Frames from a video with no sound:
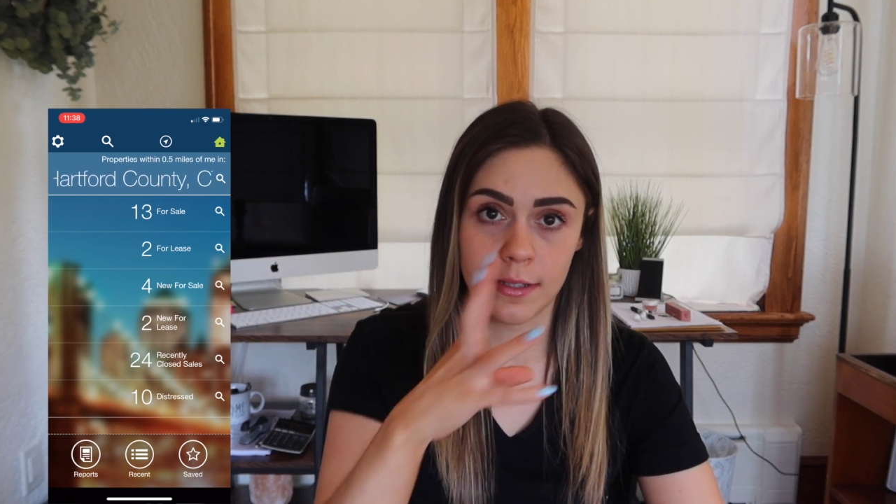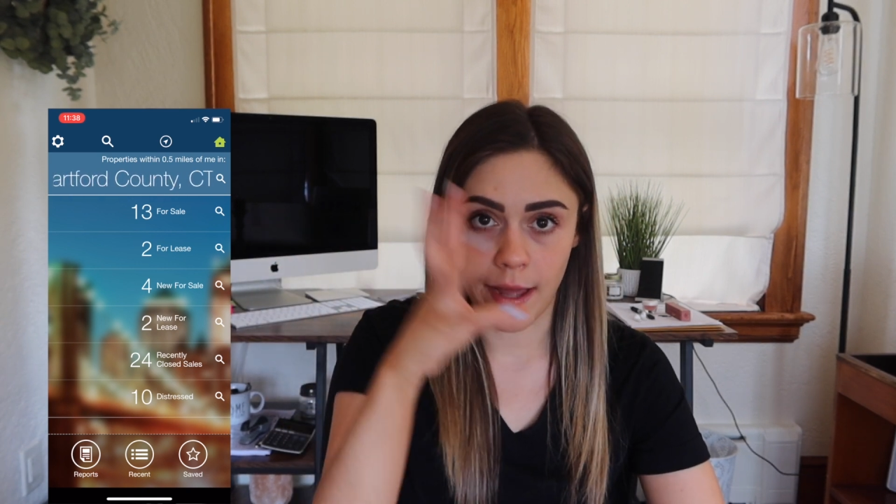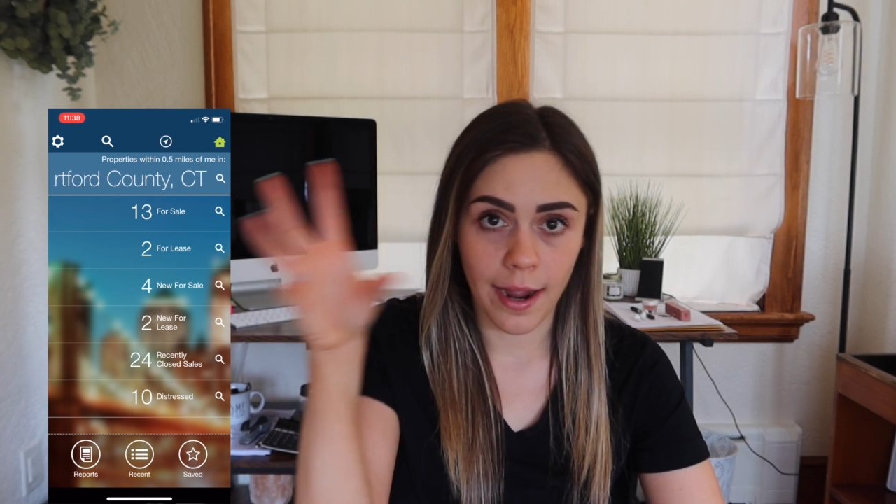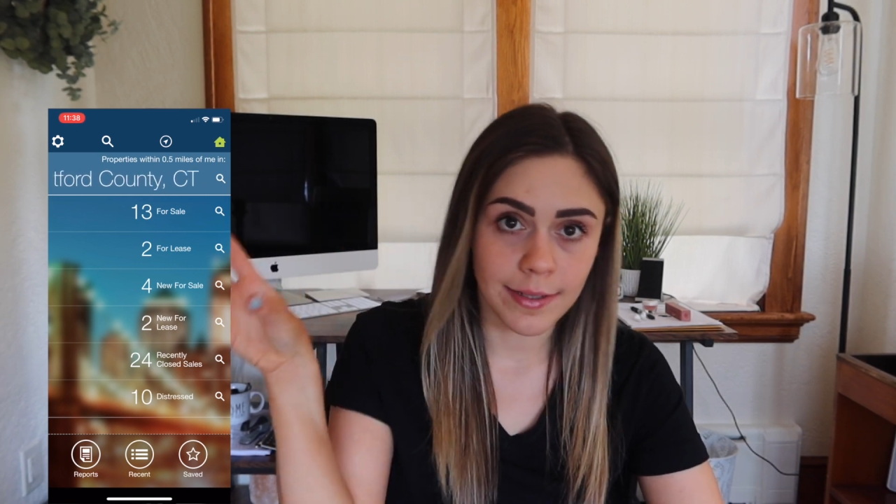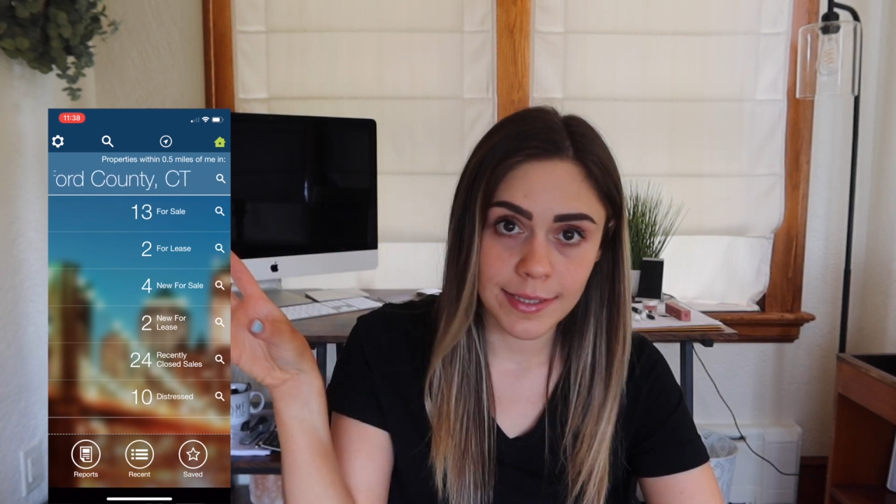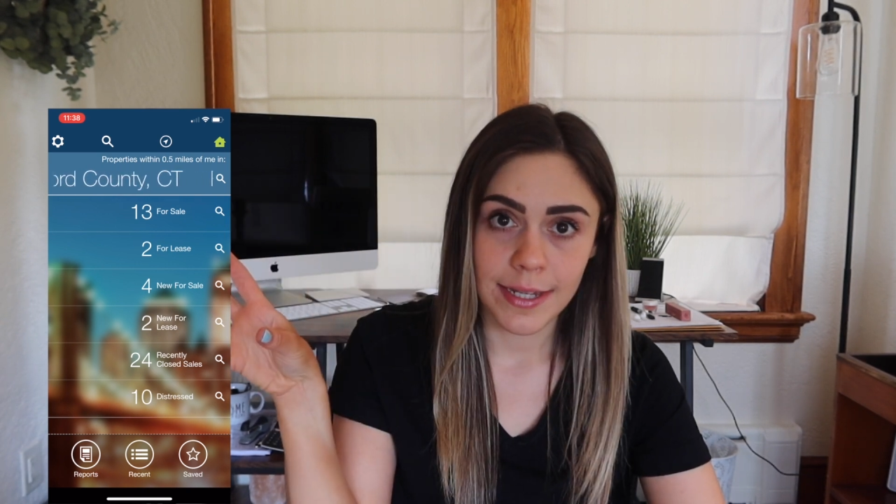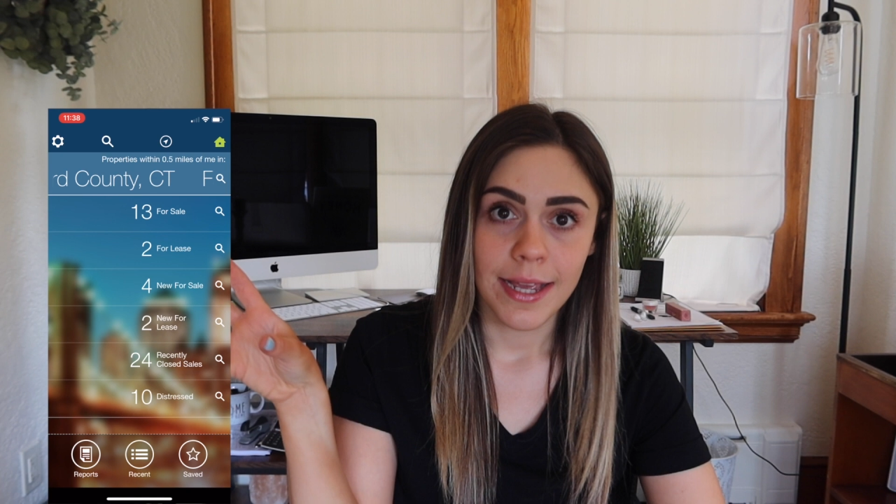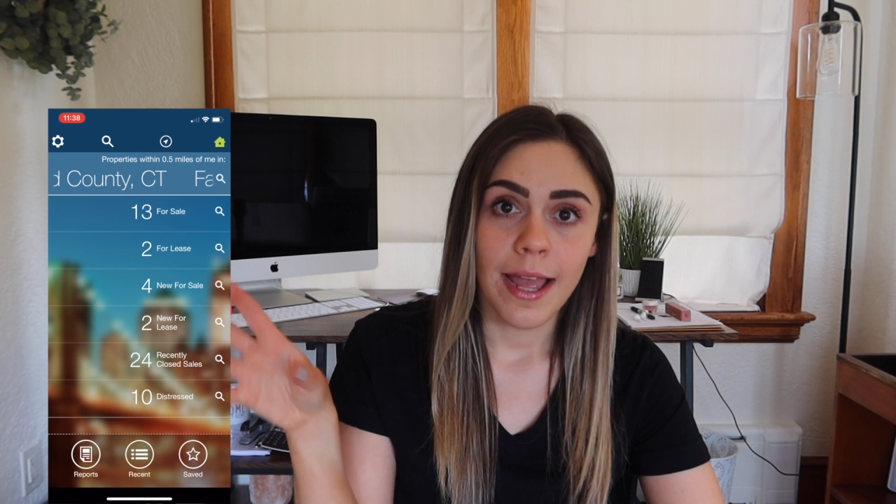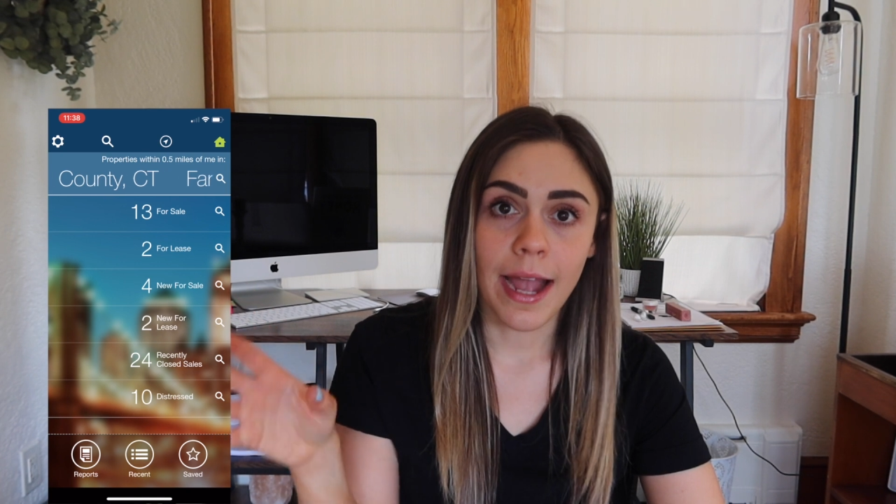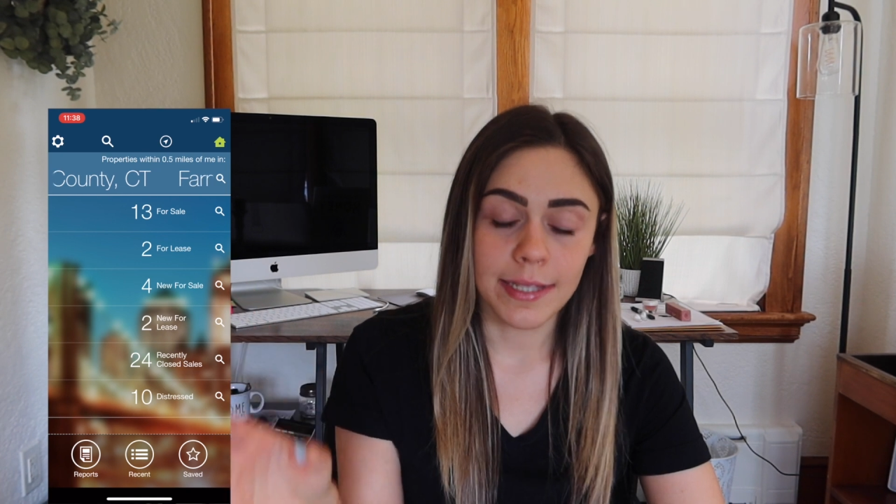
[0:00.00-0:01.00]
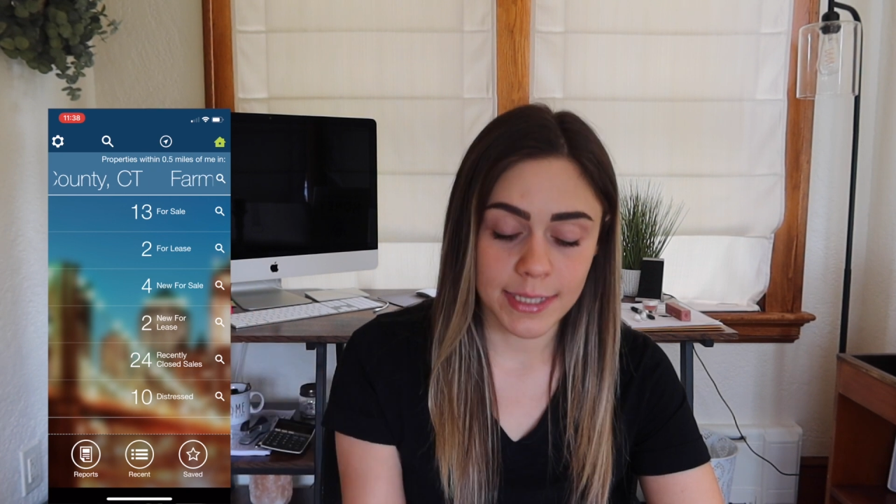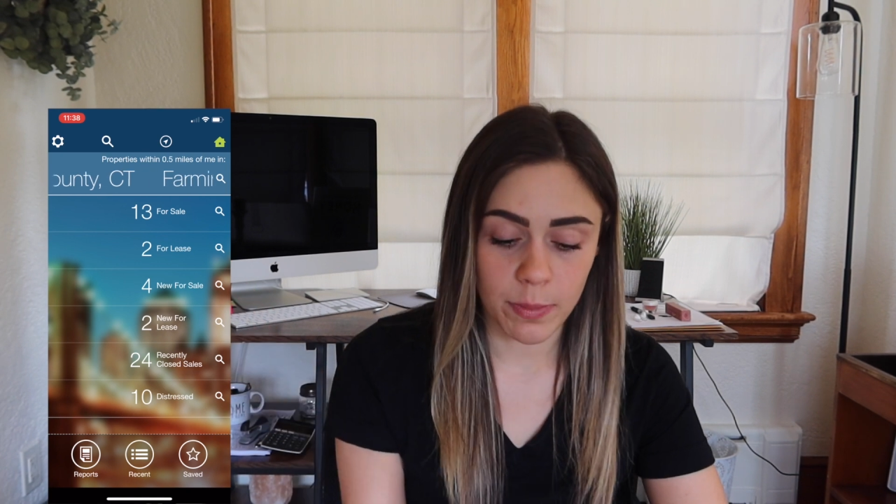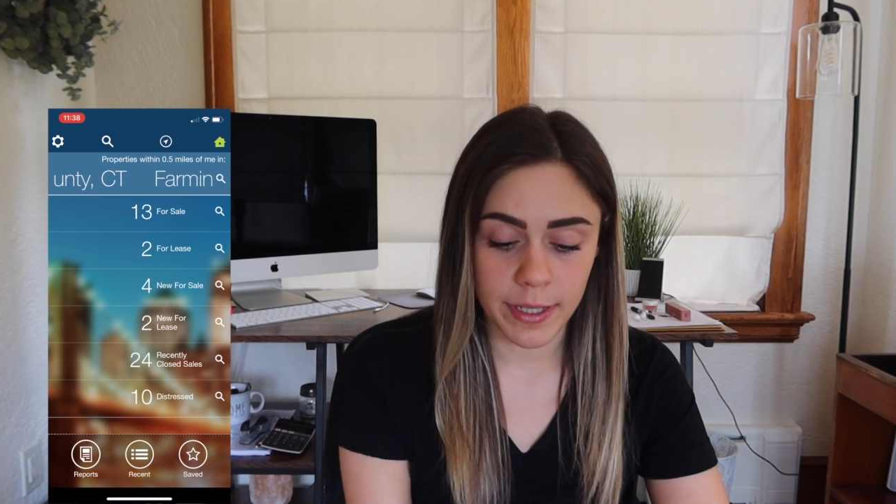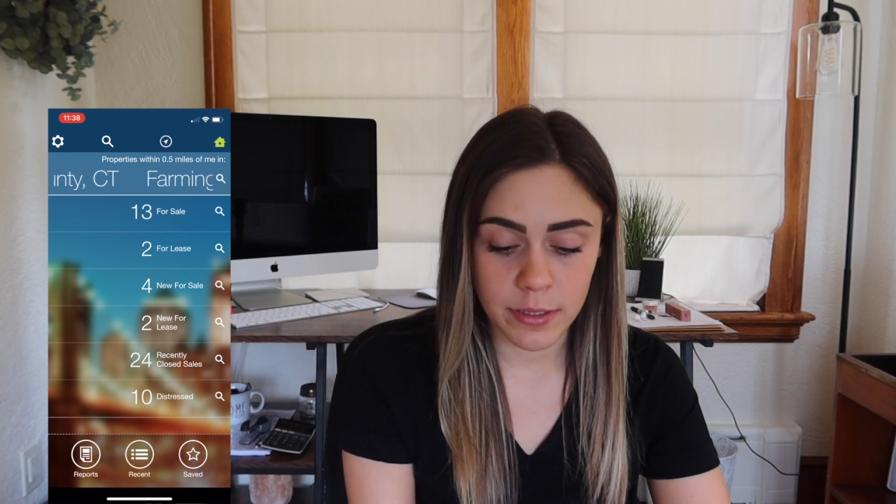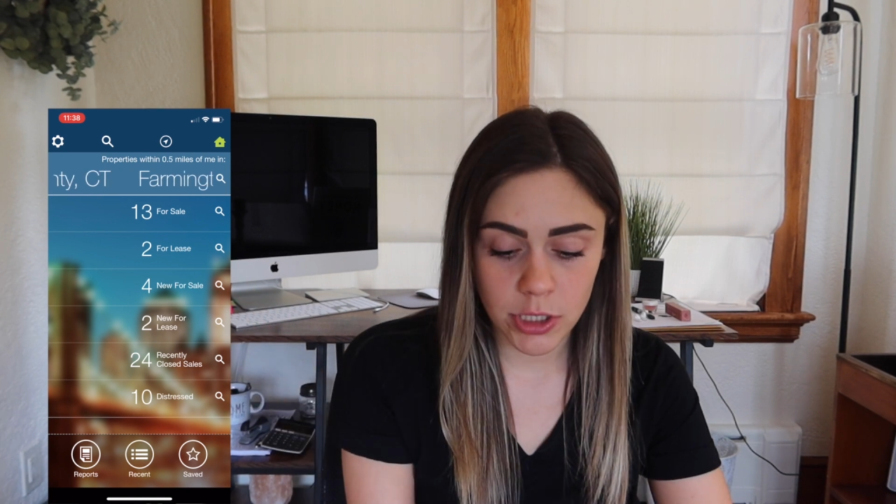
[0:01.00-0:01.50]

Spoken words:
that estimate.